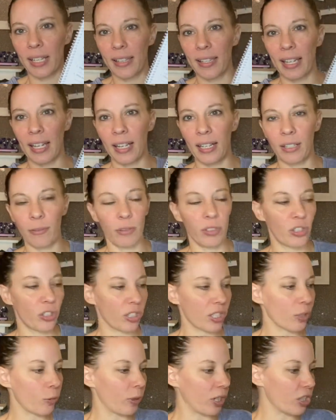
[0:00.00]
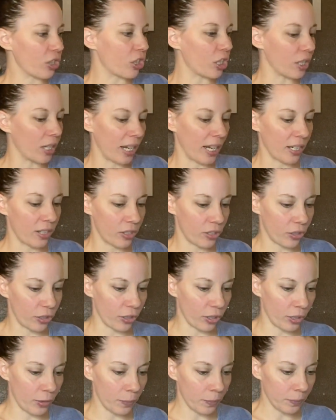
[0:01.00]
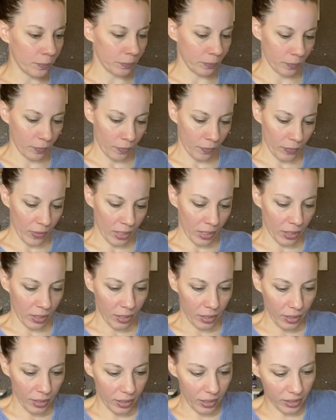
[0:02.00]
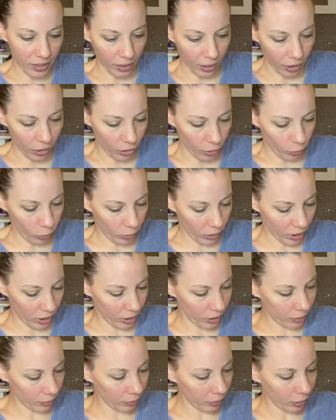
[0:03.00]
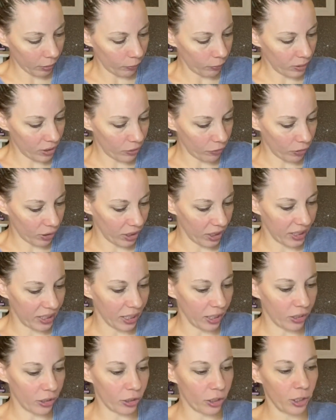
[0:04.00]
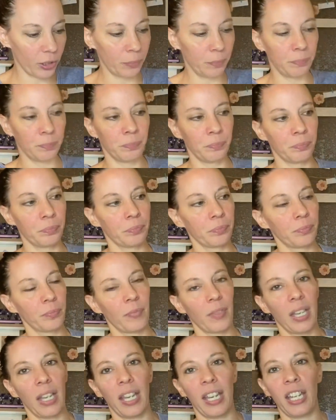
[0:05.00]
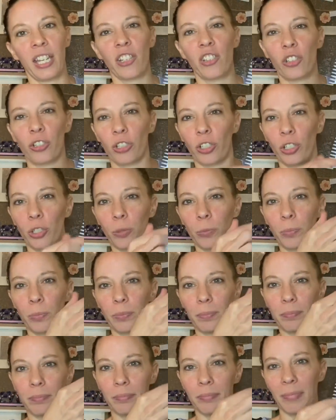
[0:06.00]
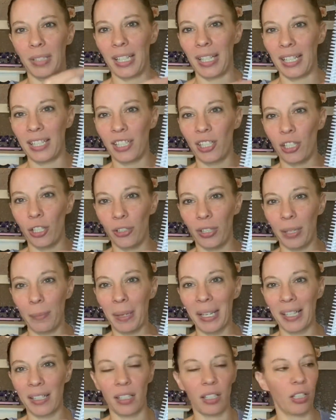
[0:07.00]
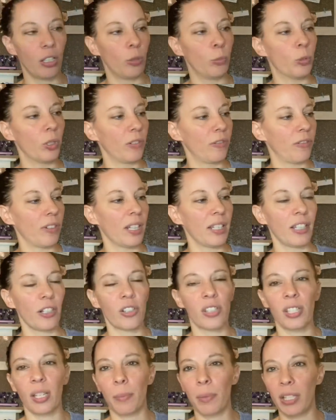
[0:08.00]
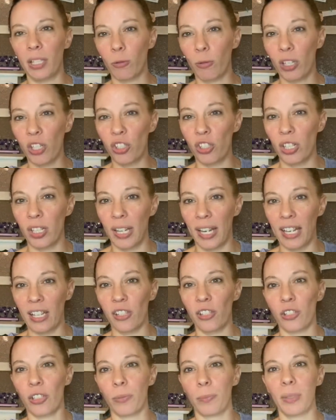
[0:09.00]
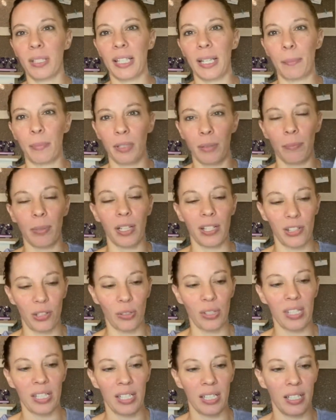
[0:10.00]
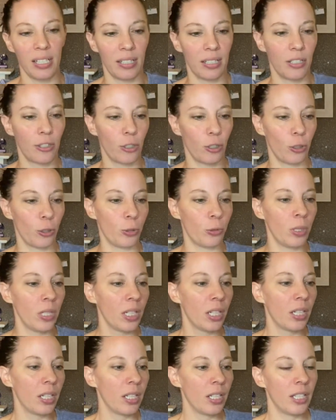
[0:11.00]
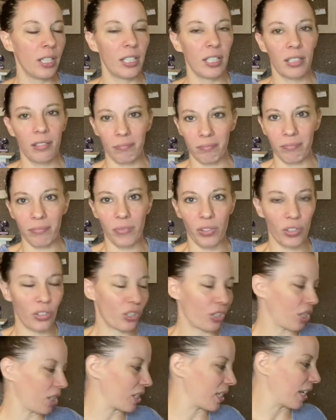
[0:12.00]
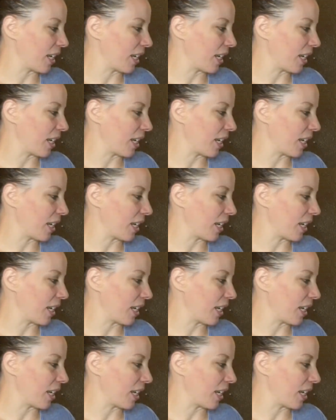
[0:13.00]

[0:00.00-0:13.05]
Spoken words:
that. It was just question answer. This other one was for the younger age group, and they make it a little more fun. There's some of the question answer, but they put puzzles in it too, just to